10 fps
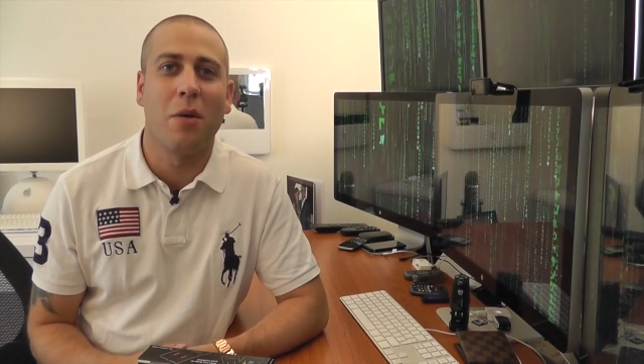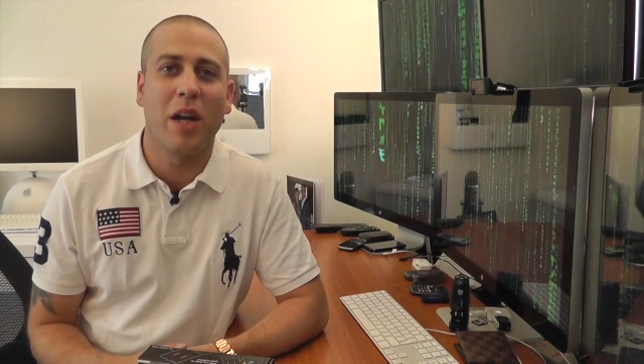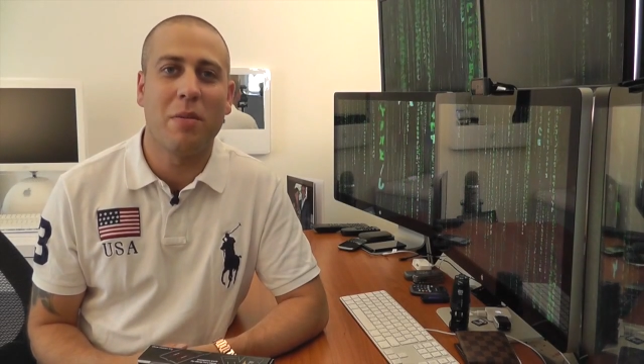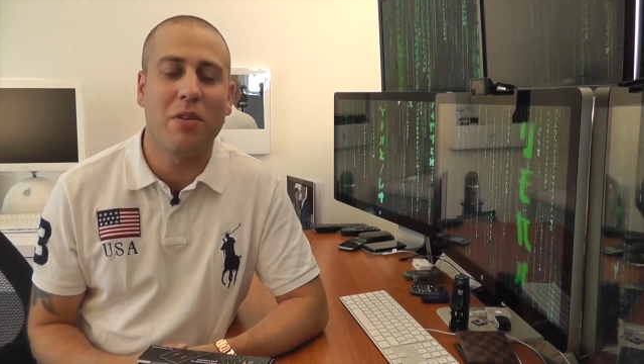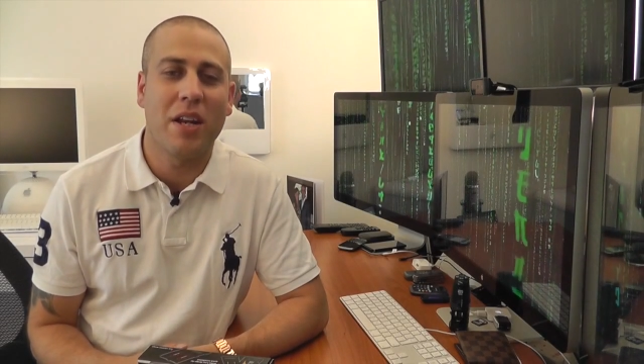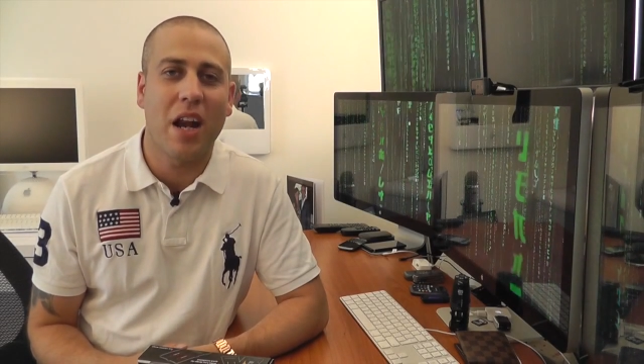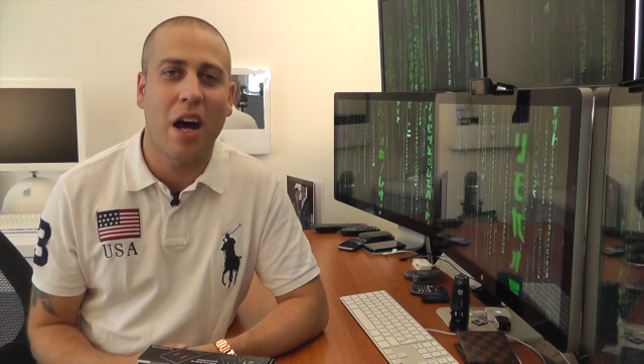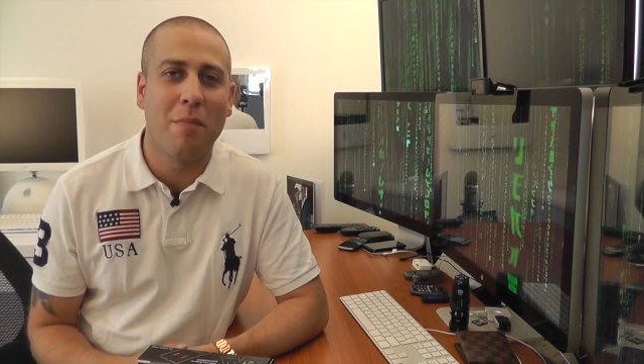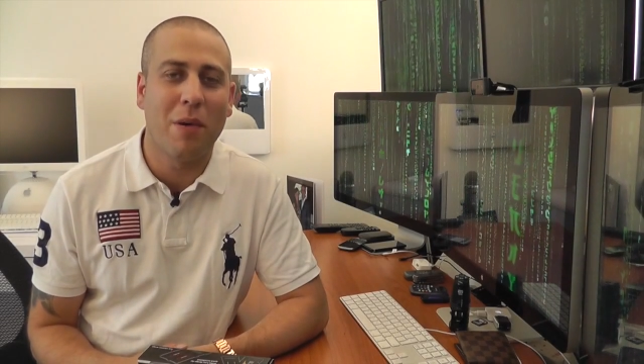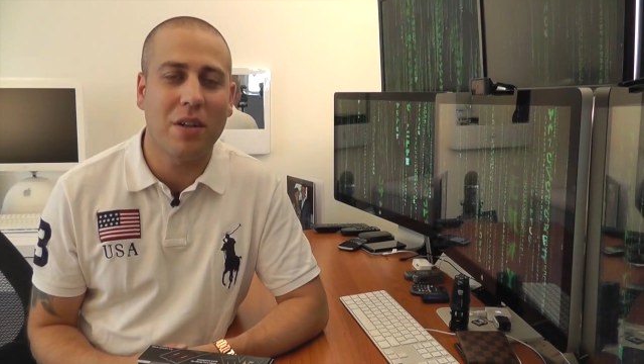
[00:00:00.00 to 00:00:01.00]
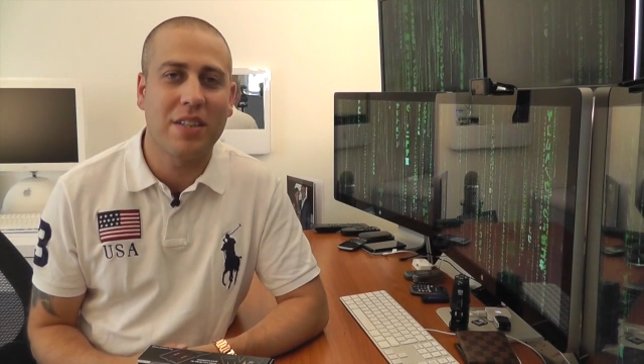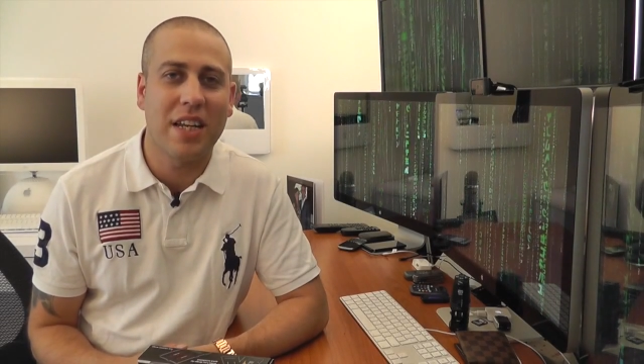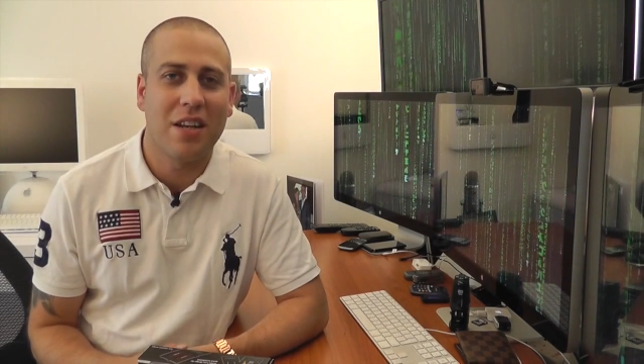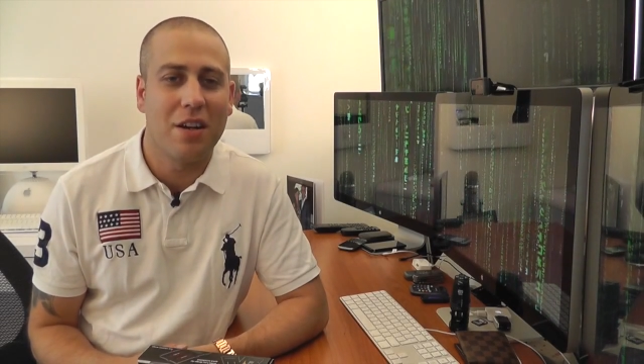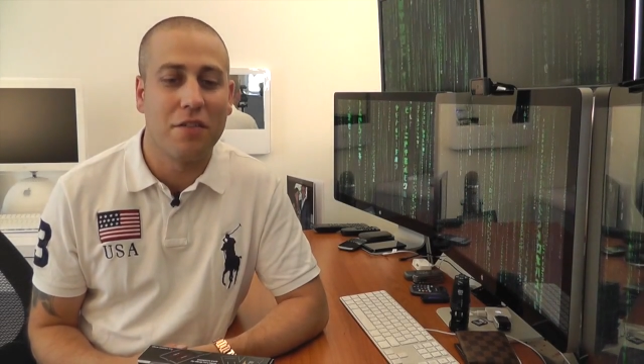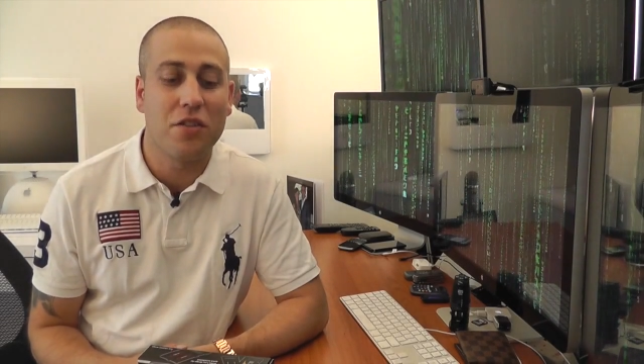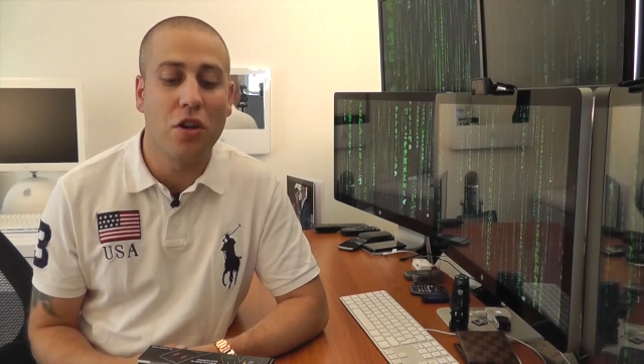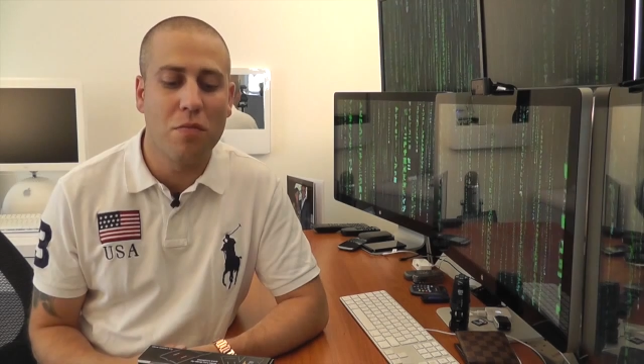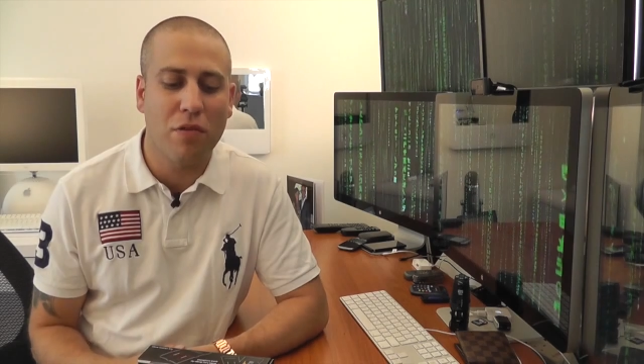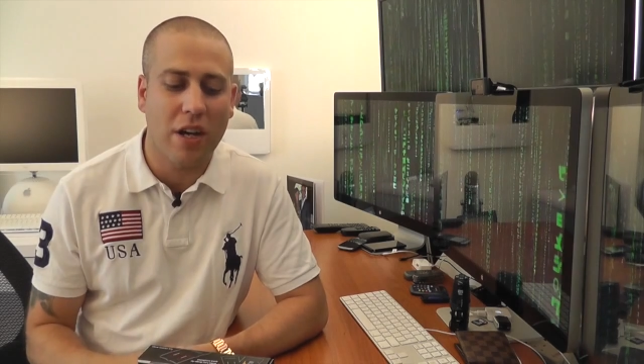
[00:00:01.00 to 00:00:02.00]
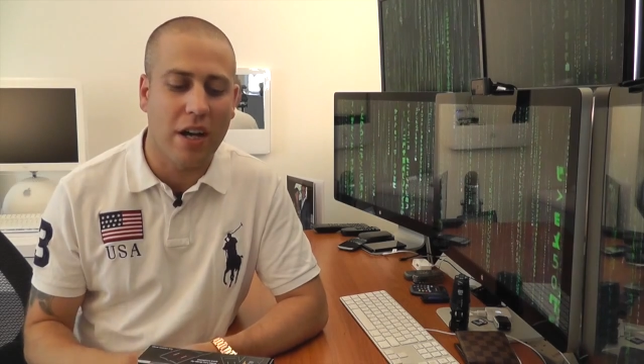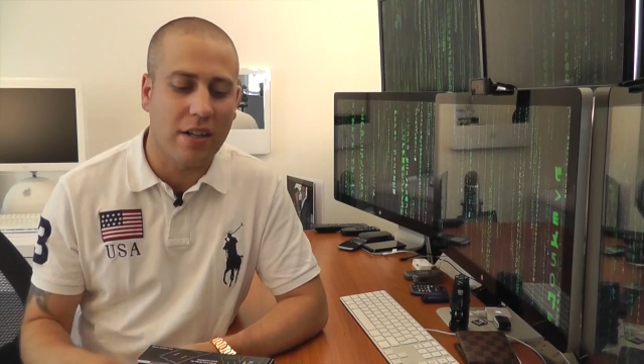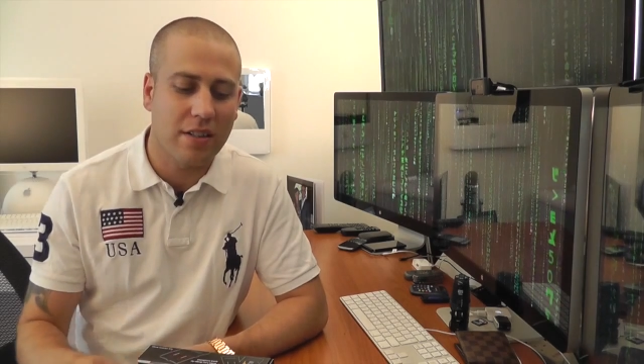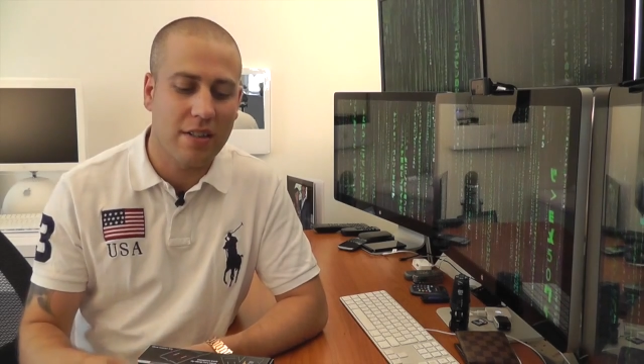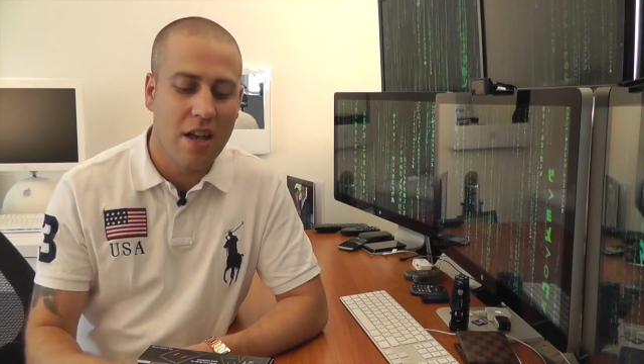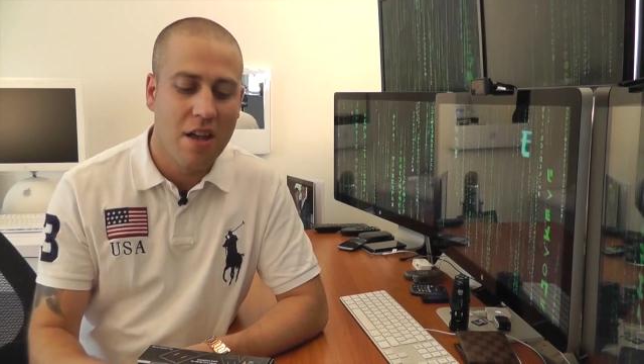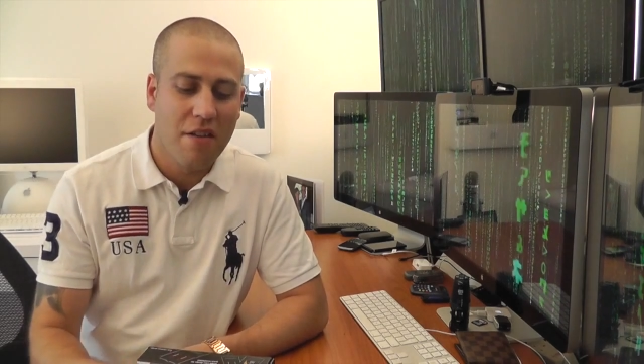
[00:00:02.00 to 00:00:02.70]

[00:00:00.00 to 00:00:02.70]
we're going to be doing an unboxing of two products.